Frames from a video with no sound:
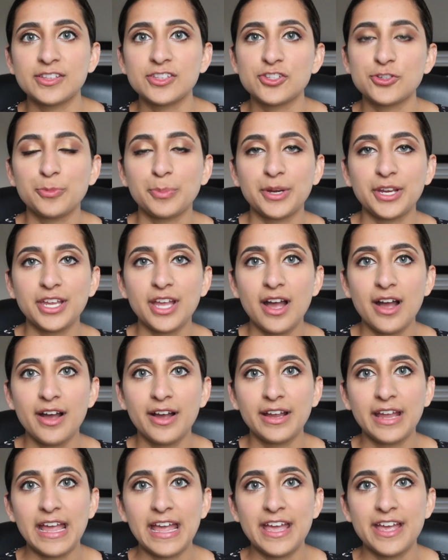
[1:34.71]
super
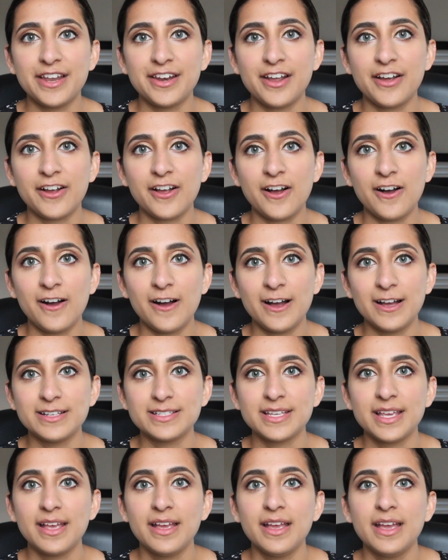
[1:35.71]
young and
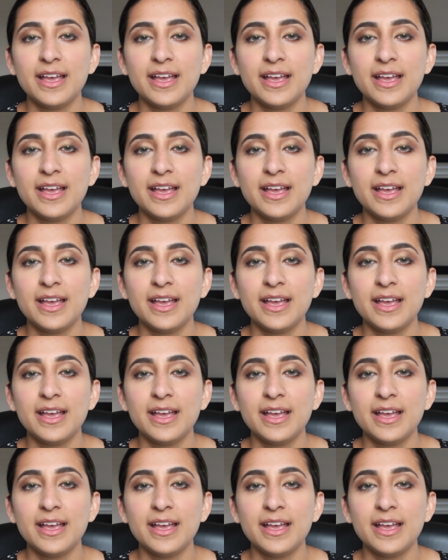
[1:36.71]
got